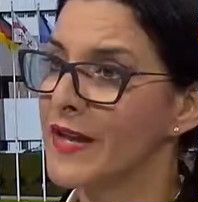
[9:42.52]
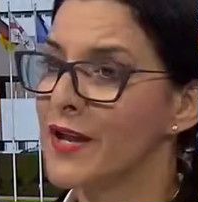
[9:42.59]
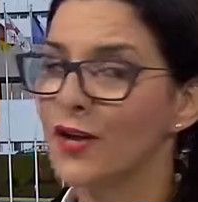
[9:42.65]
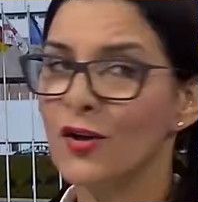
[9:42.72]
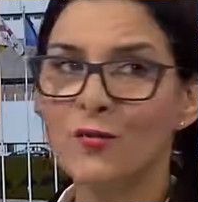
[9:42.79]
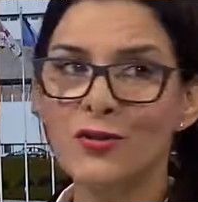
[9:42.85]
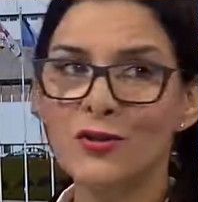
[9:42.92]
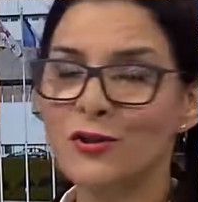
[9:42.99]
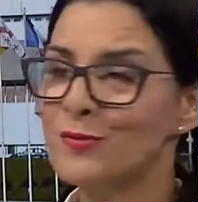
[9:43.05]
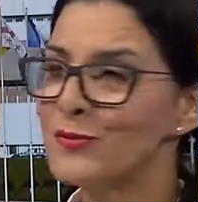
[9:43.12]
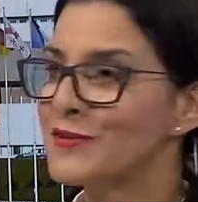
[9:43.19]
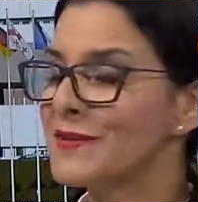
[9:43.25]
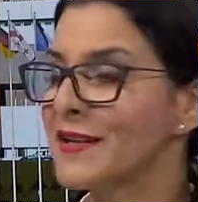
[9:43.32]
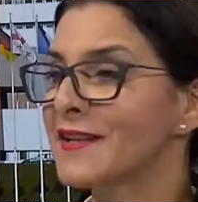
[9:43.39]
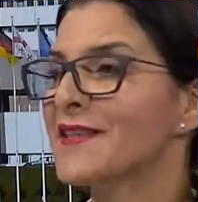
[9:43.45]
Commissioner
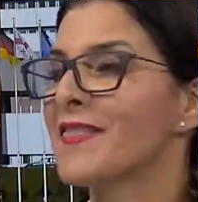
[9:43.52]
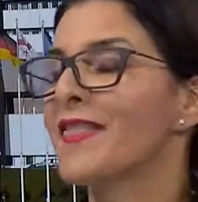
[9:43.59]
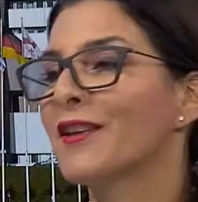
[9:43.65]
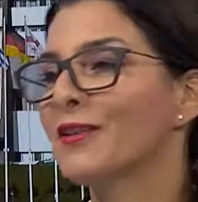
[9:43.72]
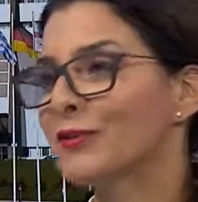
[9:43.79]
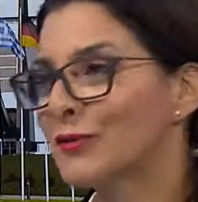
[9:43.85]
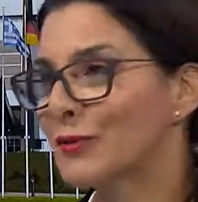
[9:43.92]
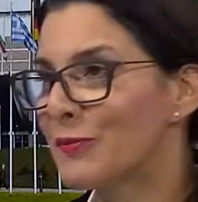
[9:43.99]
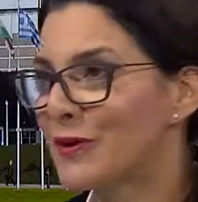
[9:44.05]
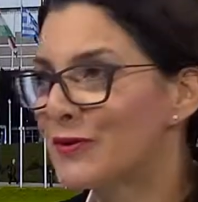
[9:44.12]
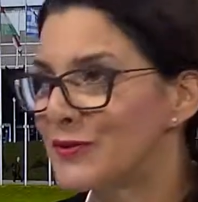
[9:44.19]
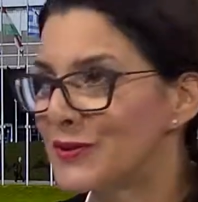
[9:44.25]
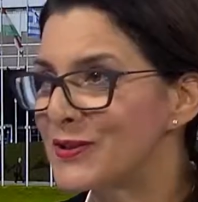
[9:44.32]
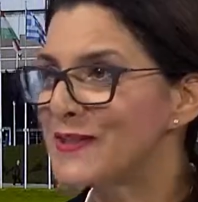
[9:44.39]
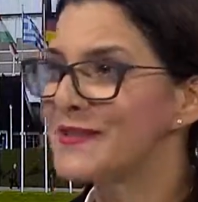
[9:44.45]
Muiznieks, thank you so much
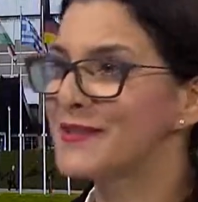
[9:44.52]
for this